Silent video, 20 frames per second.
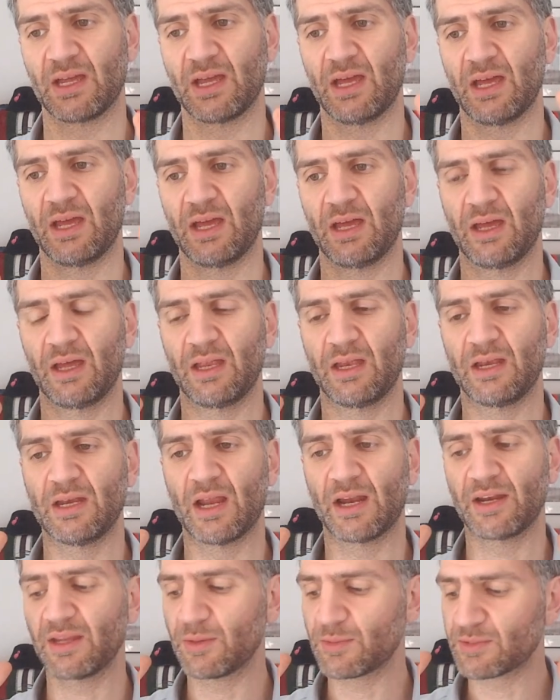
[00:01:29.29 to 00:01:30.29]
uh,
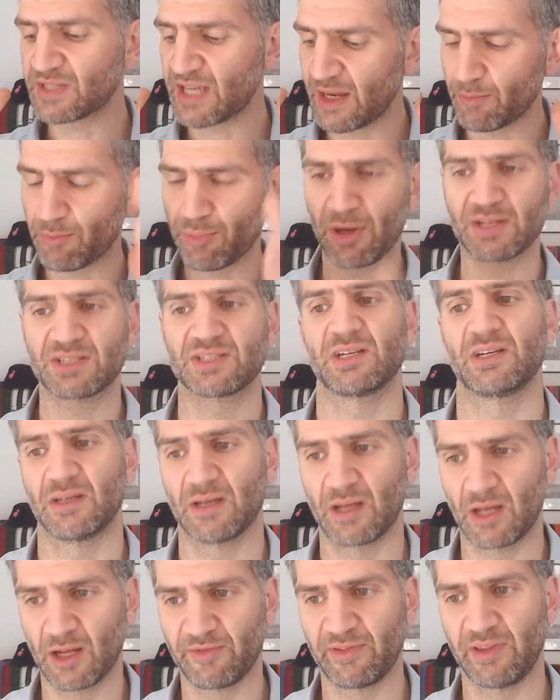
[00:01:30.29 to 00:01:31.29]
none of them take
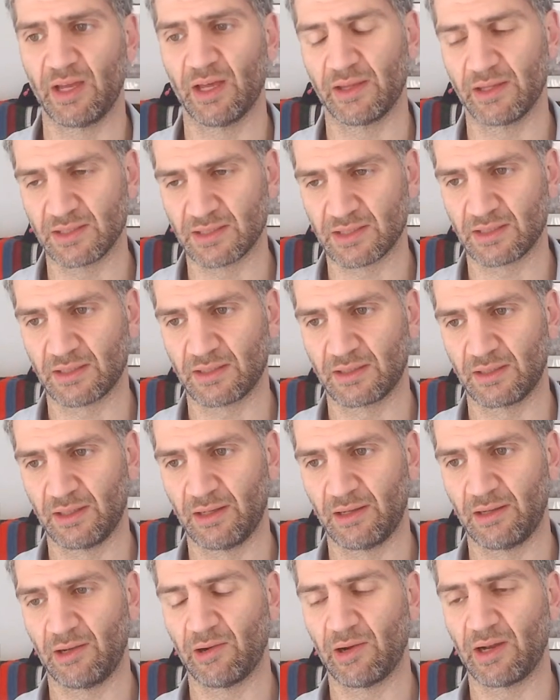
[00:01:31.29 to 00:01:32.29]
precedent over the others,
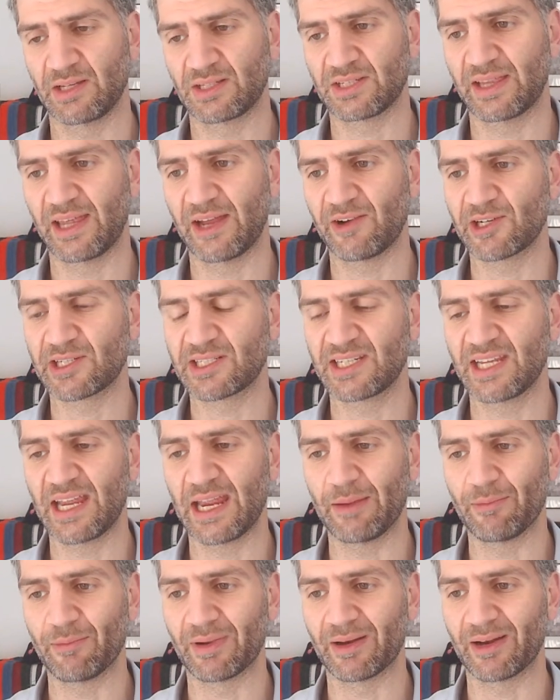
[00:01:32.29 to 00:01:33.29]
right? So they're a
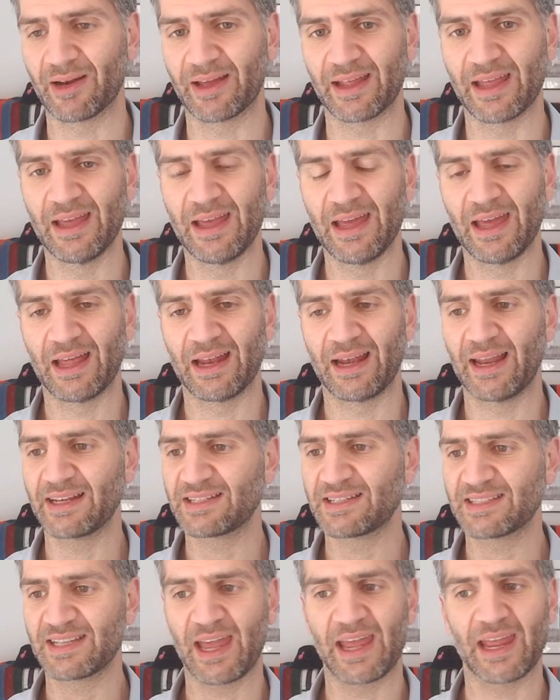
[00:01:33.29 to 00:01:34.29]
team. Like,
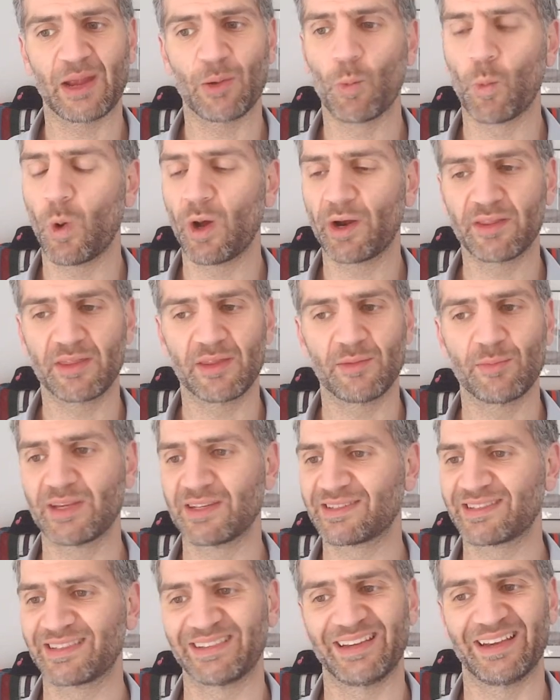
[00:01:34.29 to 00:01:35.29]
let's say one of them
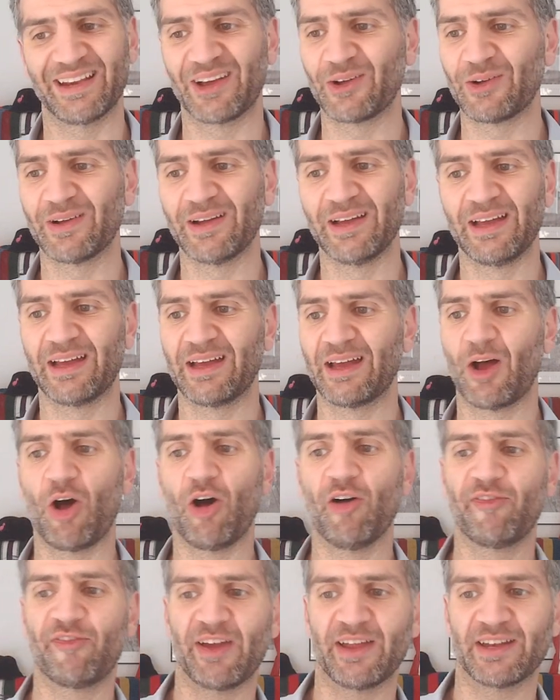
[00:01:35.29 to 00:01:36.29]
is, you know,
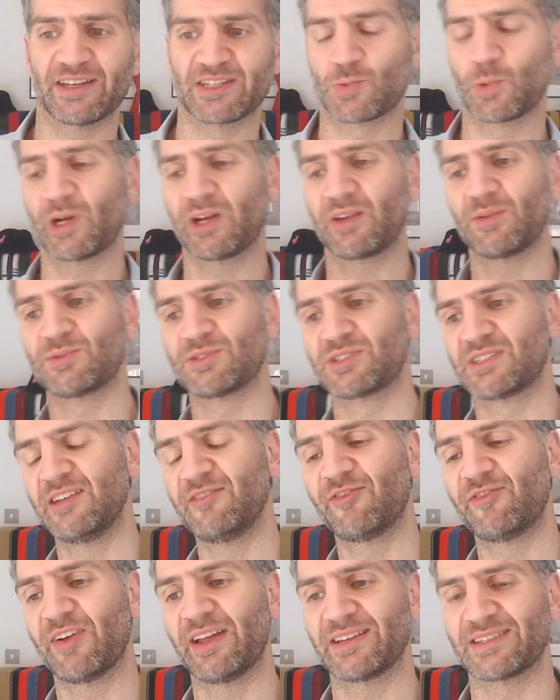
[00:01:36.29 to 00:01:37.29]
offense, one of them is
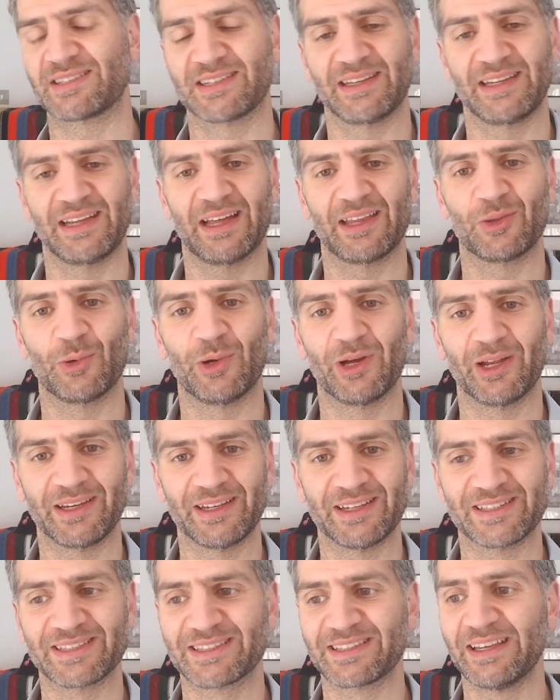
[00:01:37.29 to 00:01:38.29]
defense, and the other one
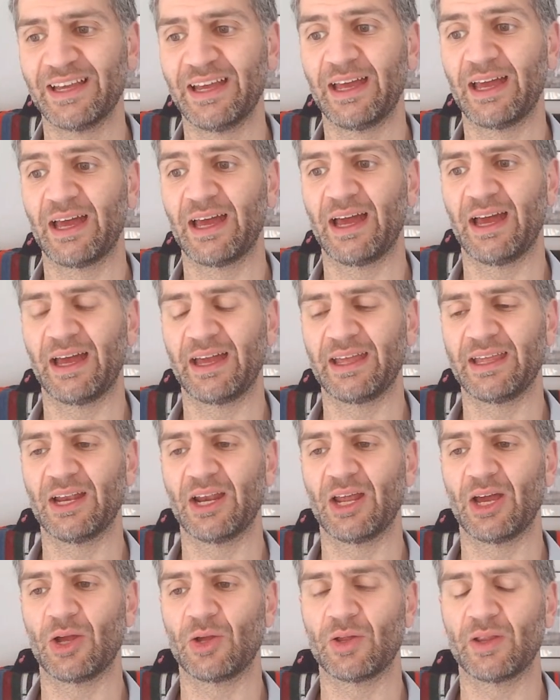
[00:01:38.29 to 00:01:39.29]
is, uh, you
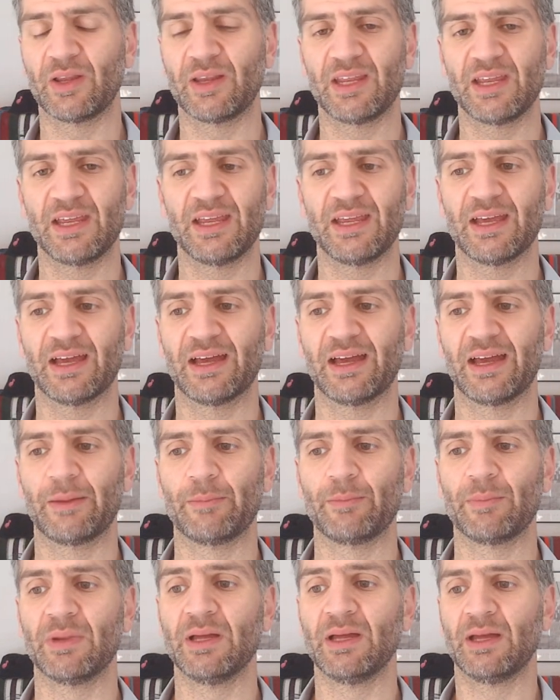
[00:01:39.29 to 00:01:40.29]
know, the
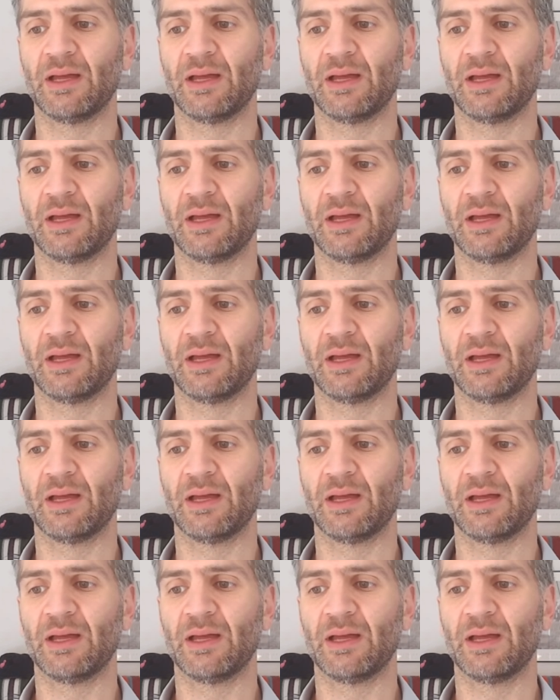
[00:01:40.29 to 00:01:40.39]
um,